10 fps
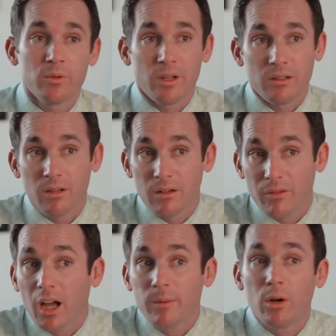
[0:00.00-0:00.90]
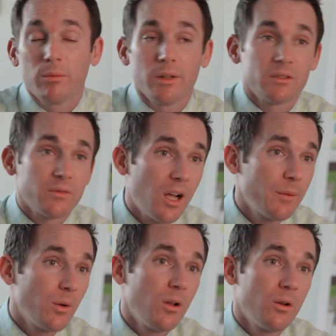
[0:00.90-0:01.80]
or they can get a volleyball, play some
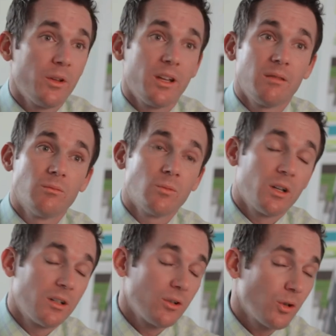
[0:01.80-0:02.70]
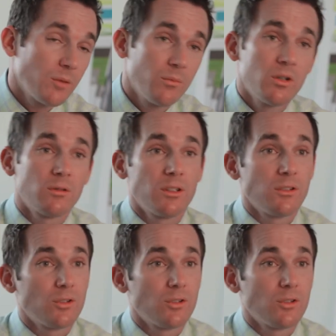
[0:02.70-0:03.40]
volleyball, or they run on a treadmill or on the